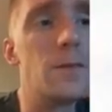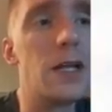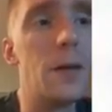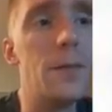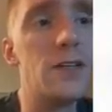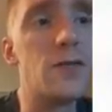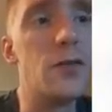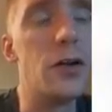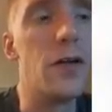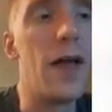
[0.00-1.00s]
getting a base for
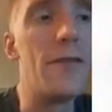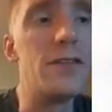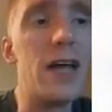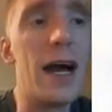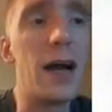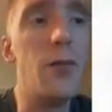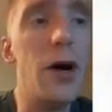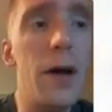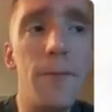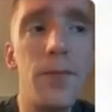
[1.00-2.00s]
another live attack.
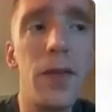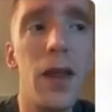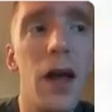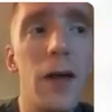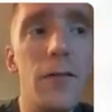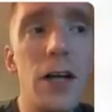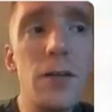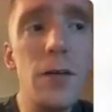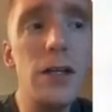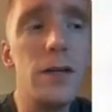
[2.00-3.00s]
But if you guys
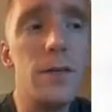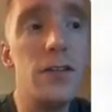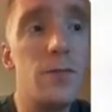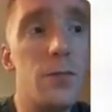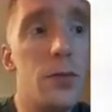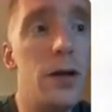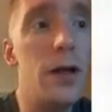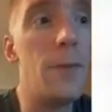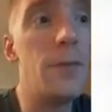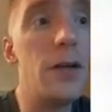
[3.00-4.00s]
made it to this point,
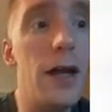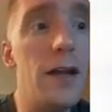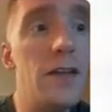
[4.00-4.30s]
I'm going to edit this